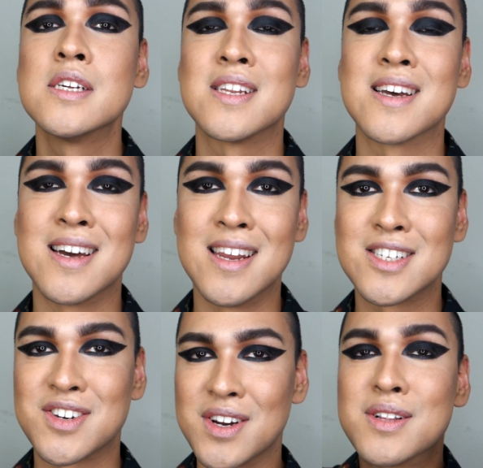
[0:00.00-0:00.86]
So I gotta
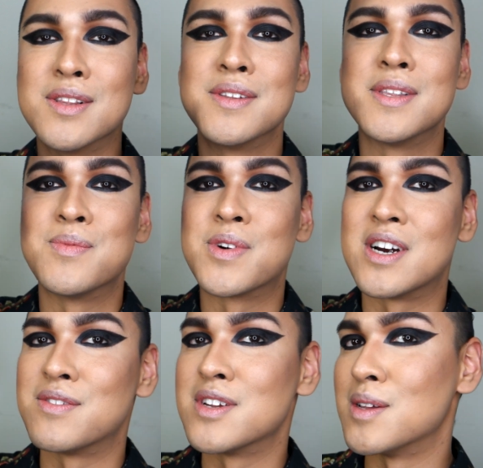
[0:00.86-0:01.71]
try to glue them
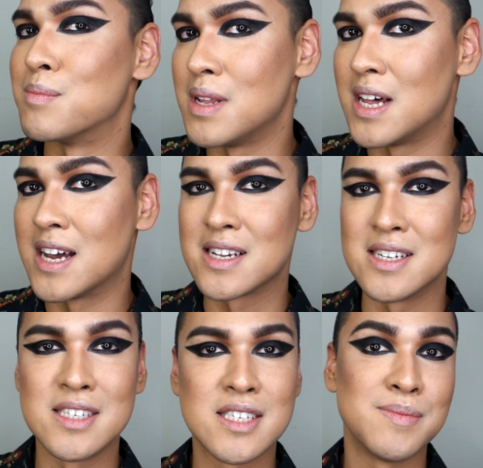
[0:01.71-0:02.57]
wherever the black
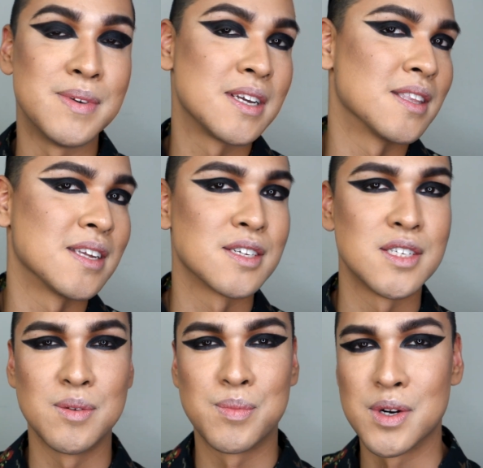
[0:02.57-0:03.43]
is to make it like
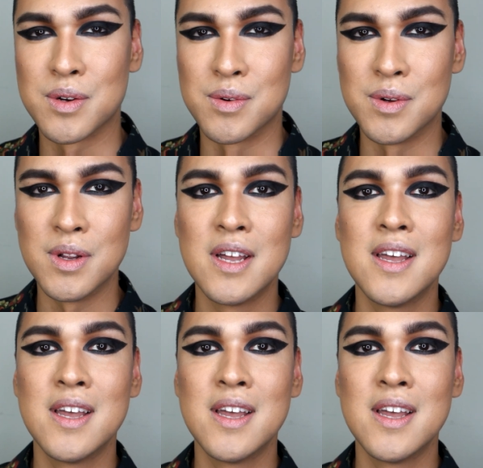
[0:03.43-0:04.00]
super cool.